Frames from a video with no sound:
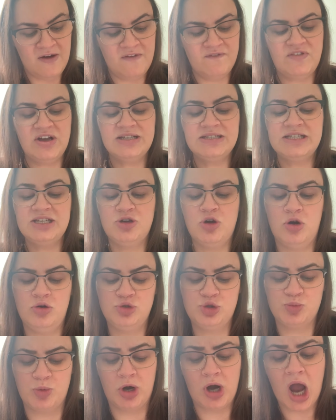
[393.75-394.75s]
Fuzzy
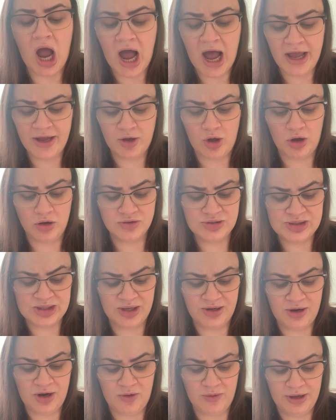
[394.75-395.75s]
goes where I go,
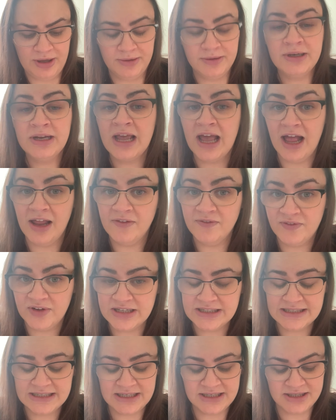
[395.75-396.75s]
said Owen, and
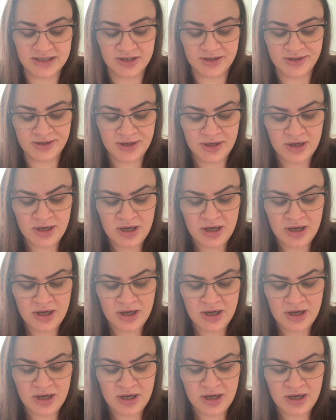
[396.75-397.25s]
Fuzzy did.